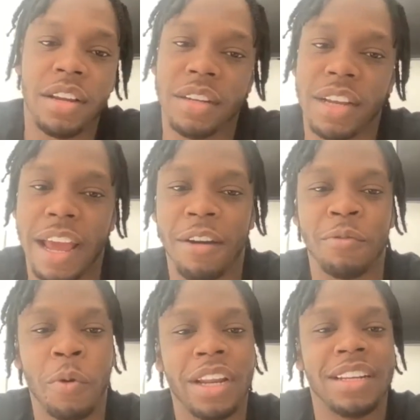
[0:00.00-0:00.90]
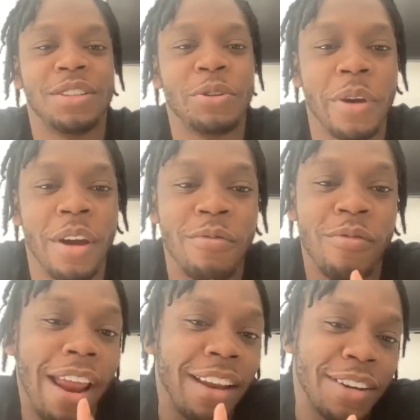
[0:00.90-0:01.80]
Like, I would want to do a
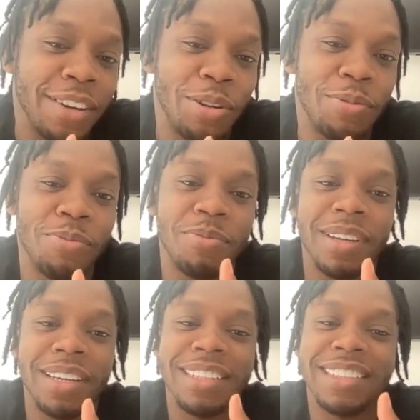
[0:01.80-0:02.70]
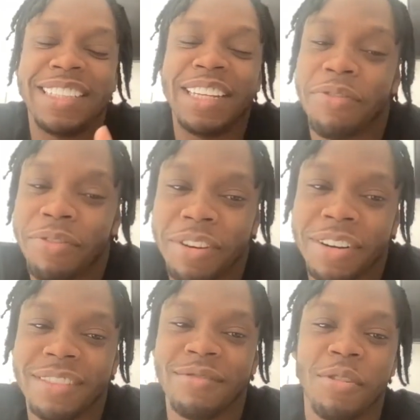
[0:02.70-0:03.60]
random
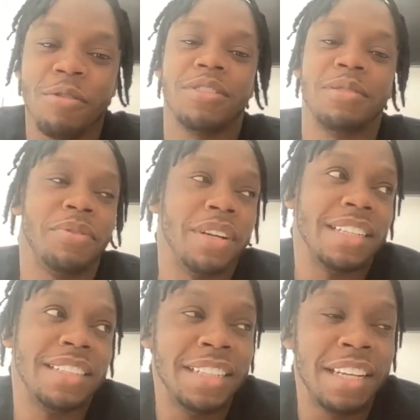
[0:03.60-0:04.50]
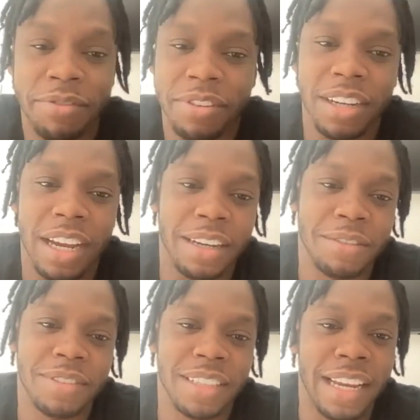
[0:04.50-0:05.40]
different role to bring a different kind of
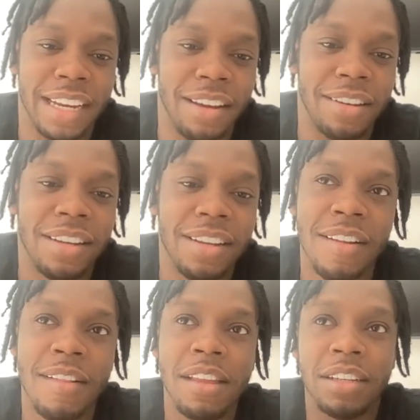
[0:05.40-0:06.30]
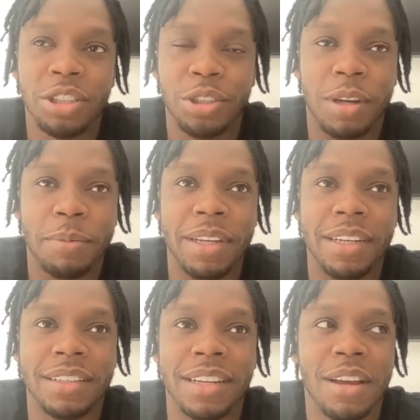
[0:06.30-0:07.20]
side out. Do you know what I
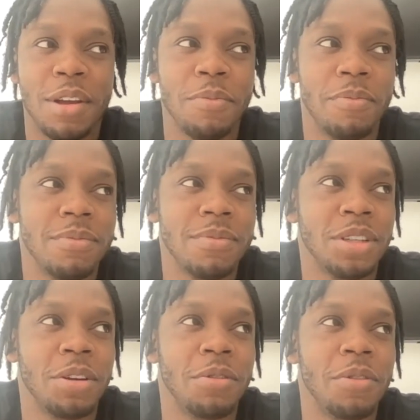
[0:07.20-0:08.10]
mean? So